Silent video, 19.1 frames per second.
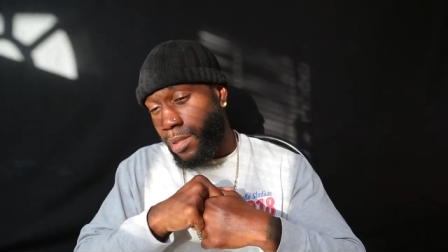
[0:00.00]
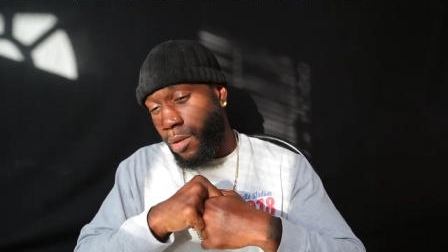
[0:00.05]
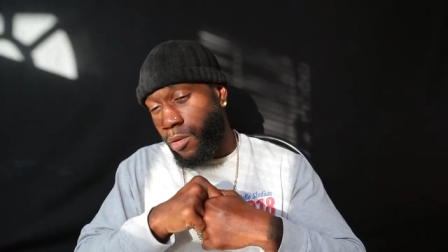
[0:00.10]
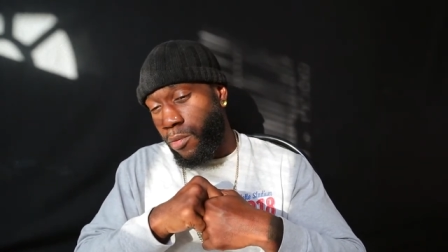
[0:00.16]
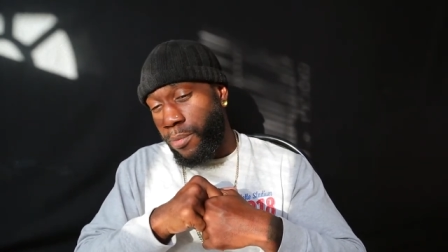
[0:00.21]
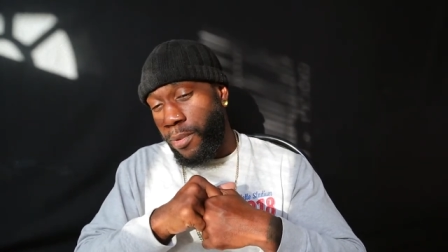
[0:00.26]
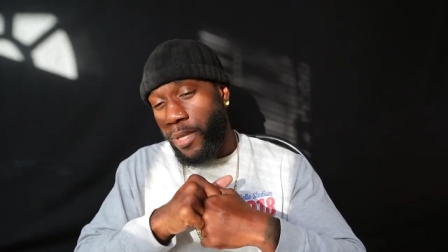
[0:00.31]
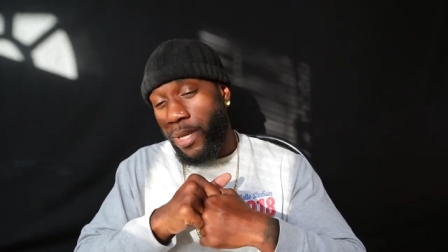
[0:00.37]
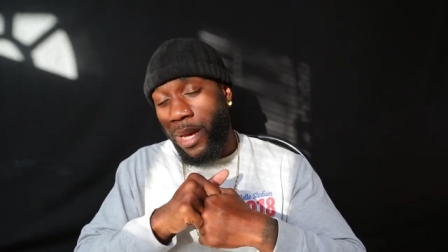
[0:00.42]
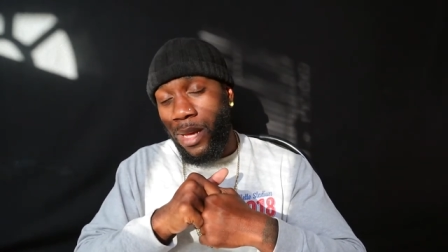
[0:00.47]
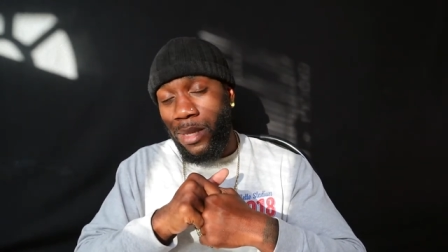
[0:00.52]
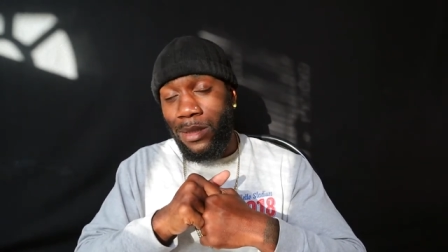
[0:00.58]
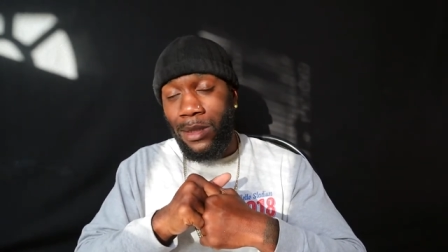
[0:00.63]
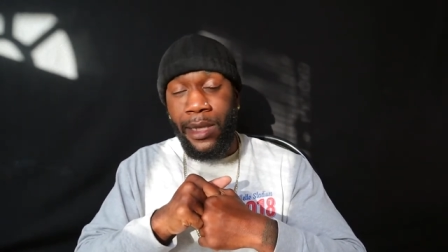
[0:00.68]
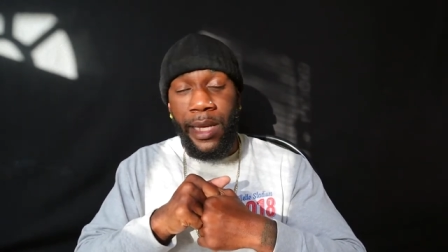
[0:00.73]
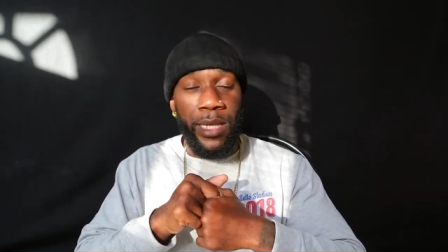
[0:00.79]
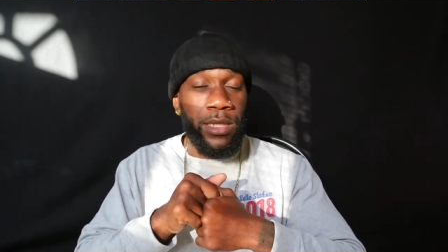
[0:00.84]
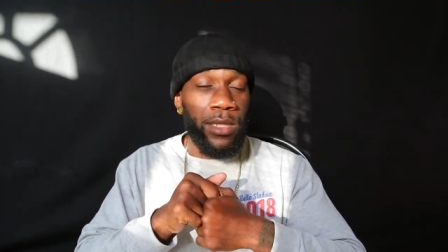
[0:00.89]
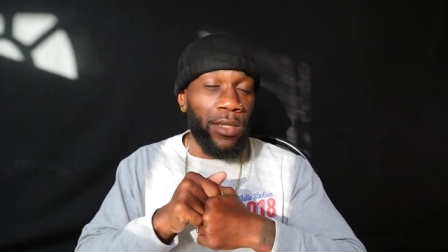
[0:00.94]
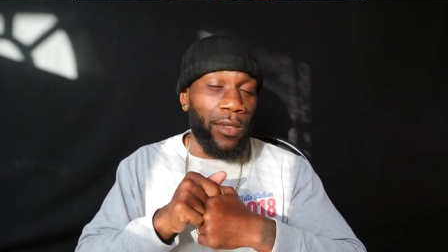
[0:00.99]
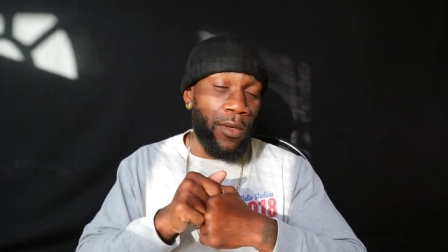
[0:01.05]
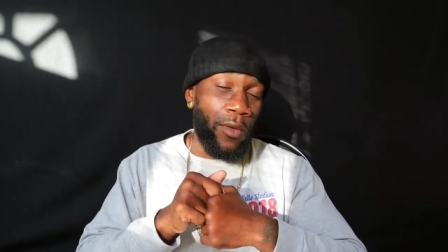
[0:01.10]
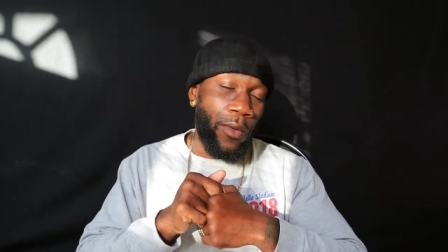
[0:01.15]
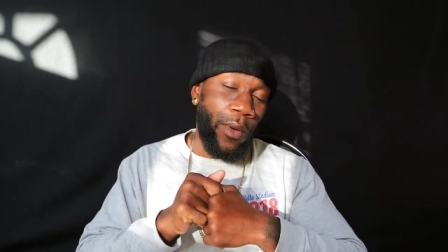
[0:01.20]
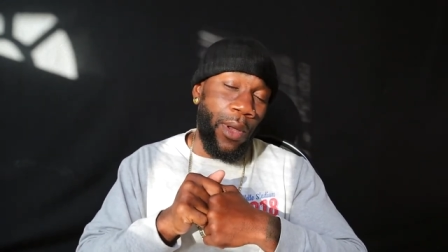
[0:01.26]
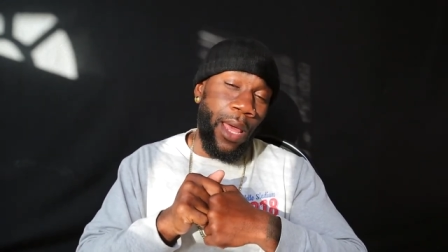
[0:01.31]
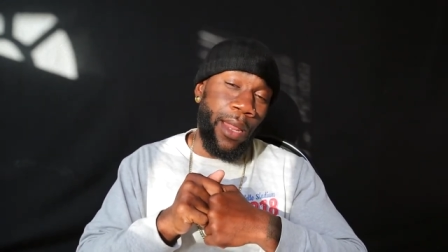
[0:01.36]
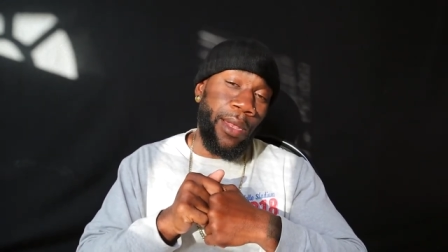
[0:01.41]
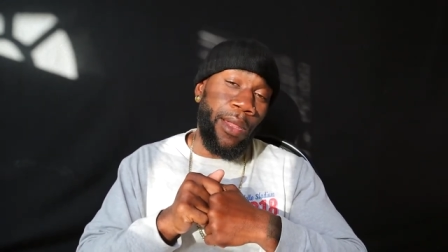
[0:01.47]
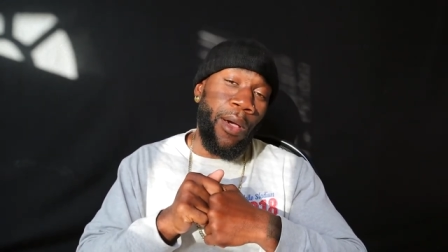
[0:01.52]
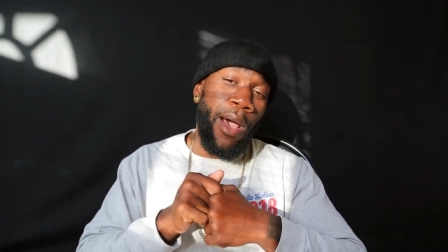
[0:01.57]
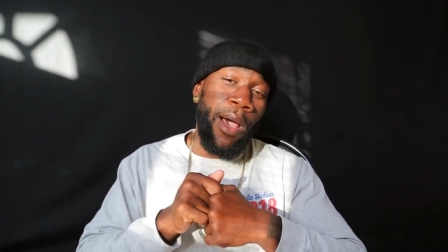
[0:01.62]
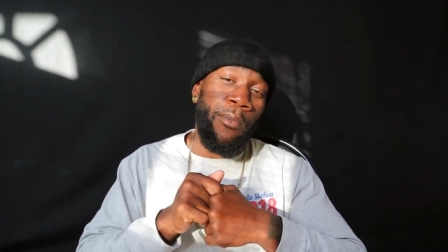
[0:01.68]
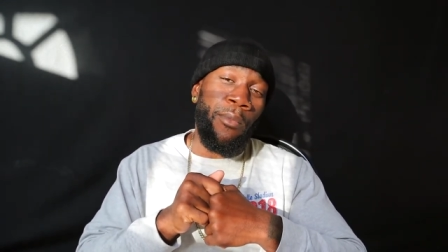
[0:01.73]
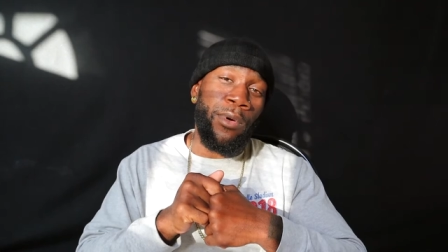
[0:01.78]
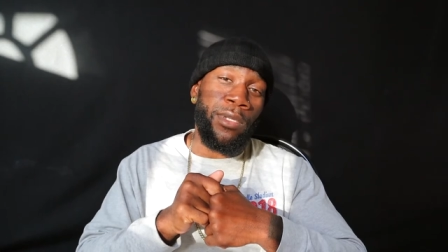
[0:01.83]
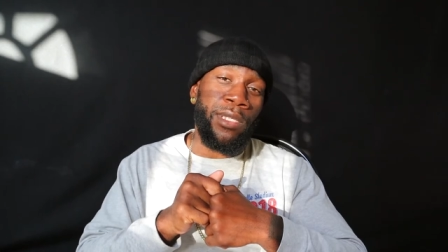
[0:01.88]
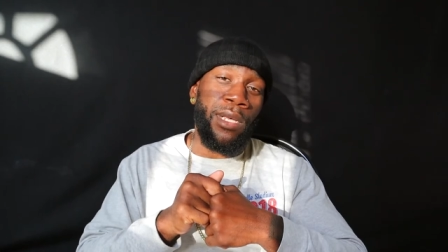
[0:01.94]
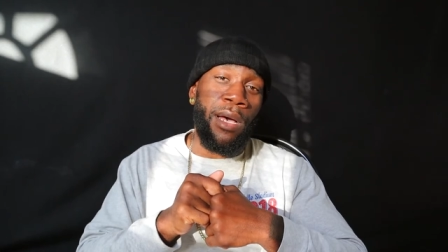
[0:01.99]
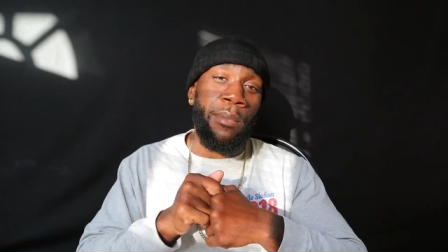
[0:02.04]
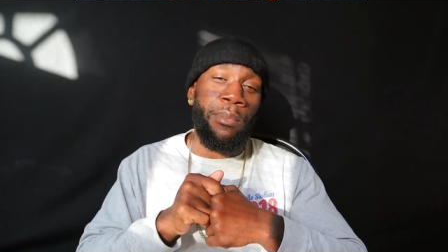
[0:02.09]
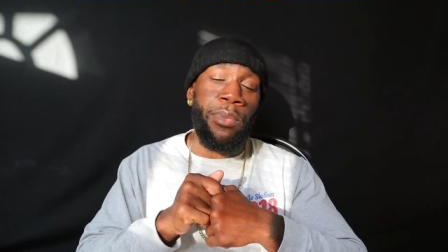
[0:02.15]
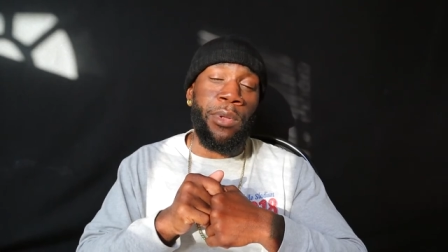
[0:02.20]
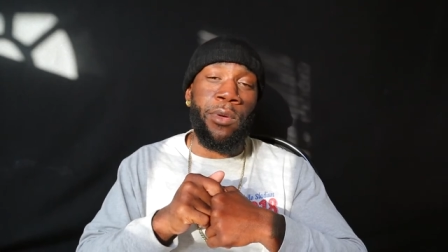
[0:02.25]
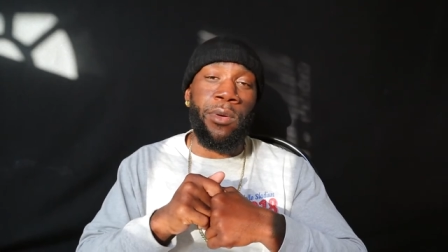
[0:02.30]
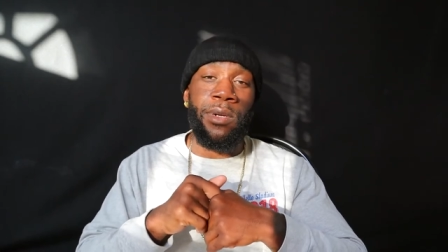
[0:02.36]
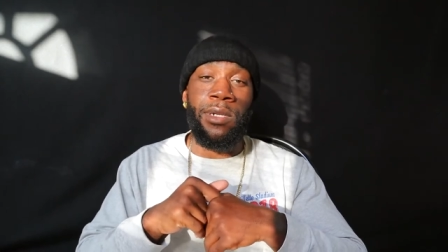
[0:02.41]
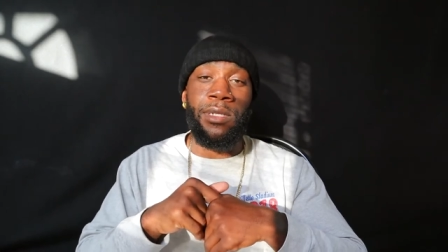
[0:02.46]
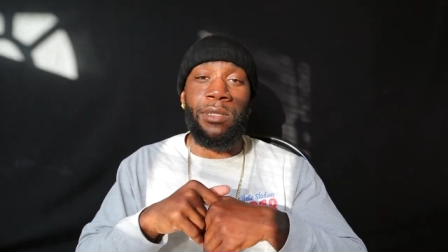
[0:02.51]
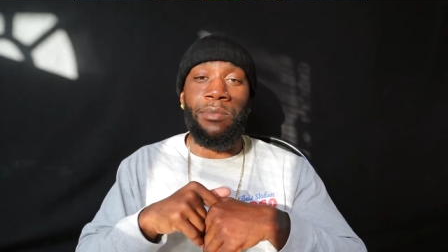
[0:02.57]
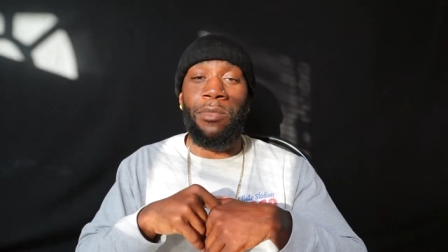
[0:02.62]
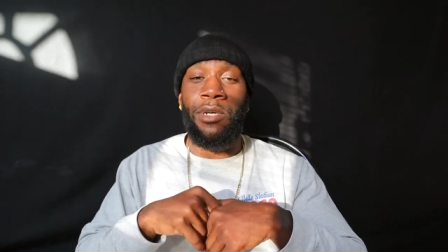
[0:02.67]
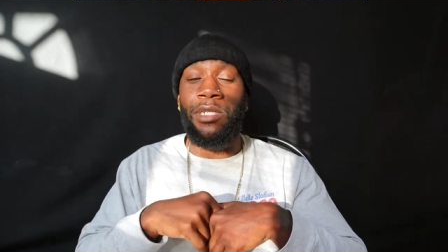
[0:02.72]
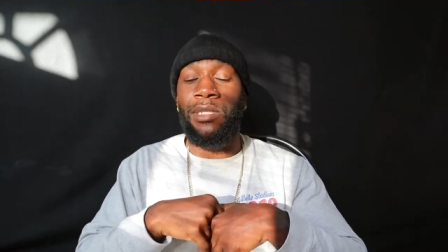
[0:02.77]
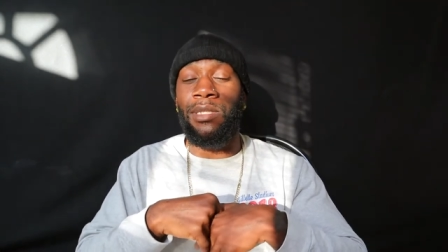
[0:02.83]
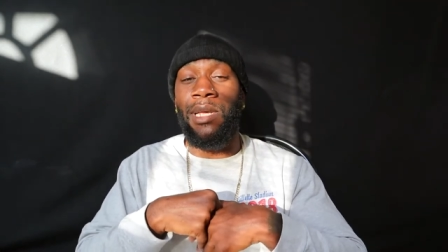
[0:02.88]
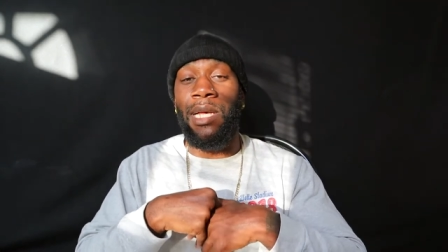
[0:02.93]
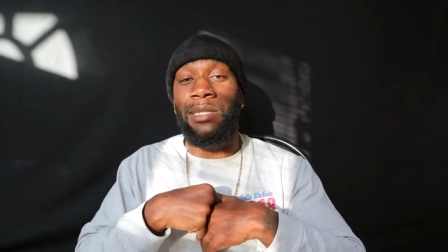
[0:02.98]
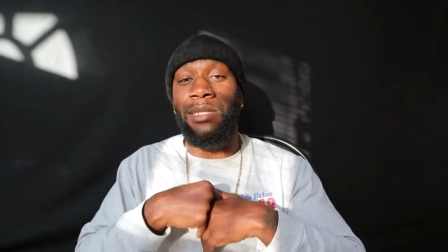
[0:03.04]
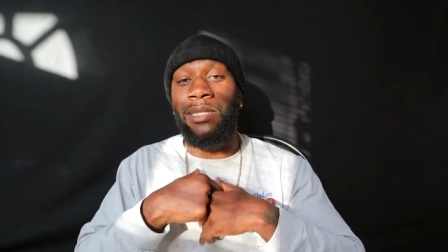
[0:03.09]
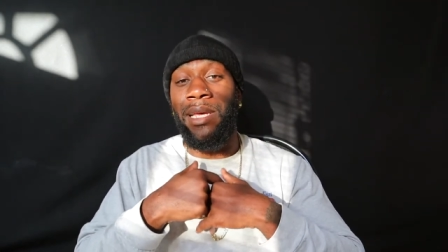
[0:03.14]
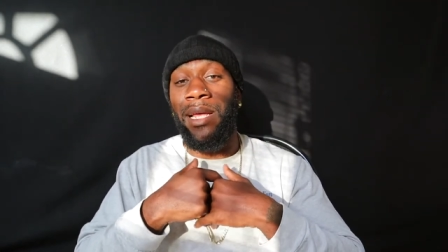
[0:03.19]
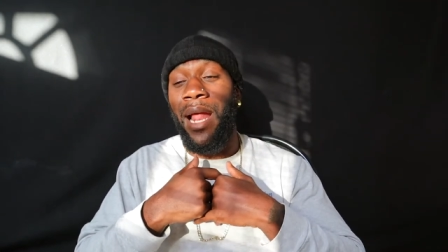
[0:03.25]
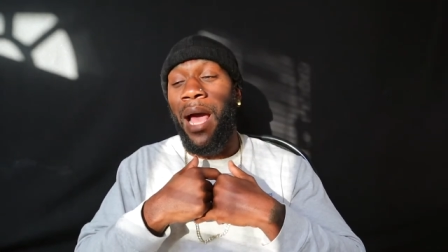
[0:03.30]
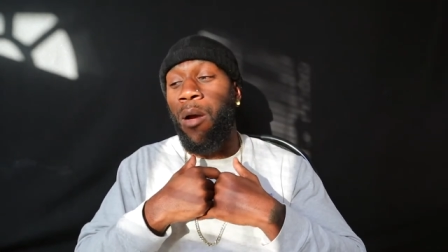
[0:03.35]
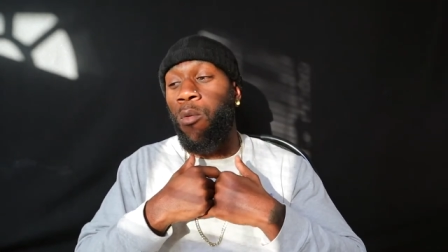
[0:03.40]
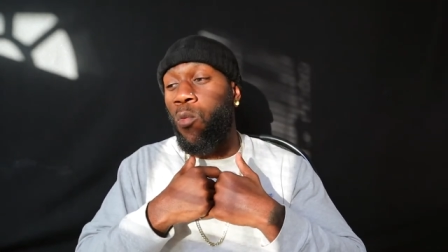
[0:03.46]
I hope you guys stay tuned. I know I wasn't uploading as much as I said I